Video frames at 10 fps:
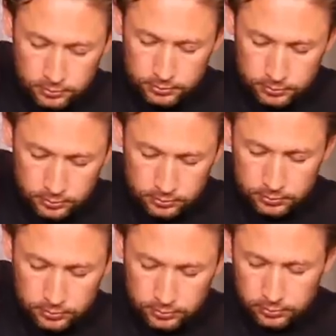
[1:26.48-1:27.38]

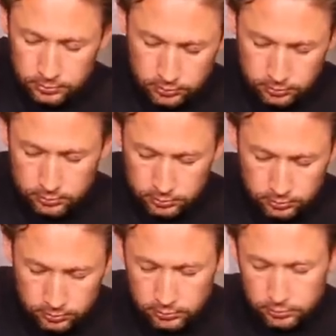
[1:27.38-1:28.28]

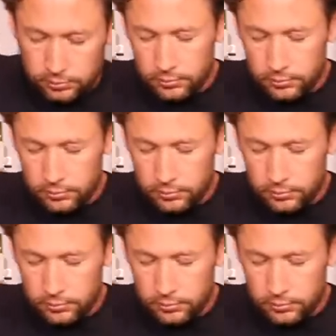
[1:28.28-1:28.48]
(silence)